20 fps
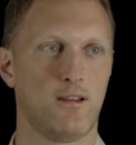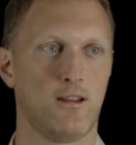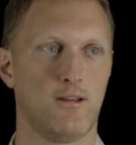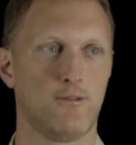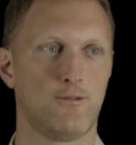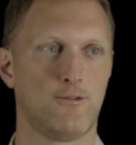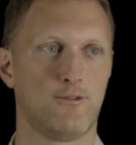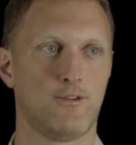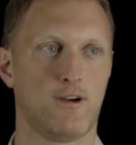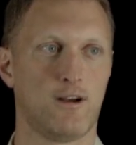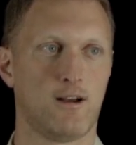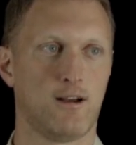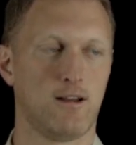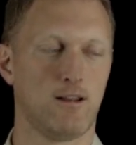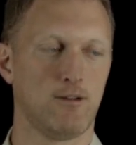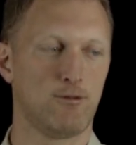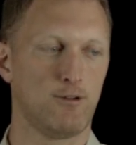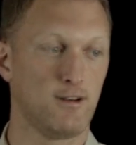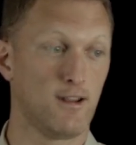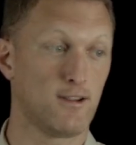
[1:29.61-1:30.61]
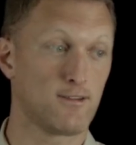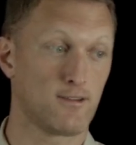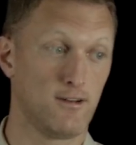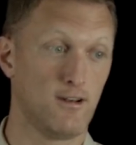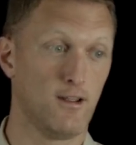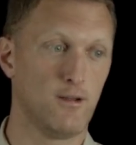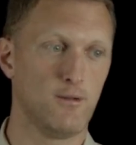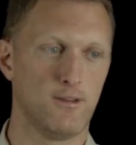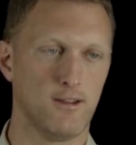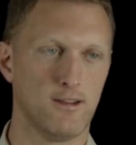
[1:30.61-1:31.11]
if uh, if it doesn't
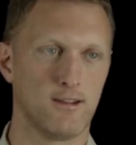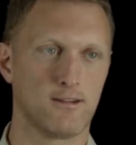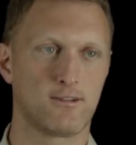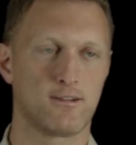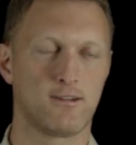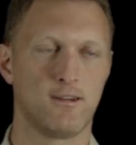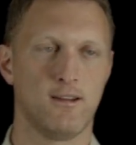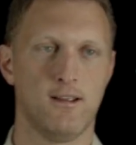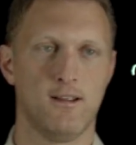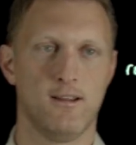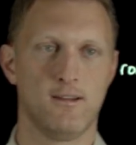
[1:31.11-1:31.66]
know this.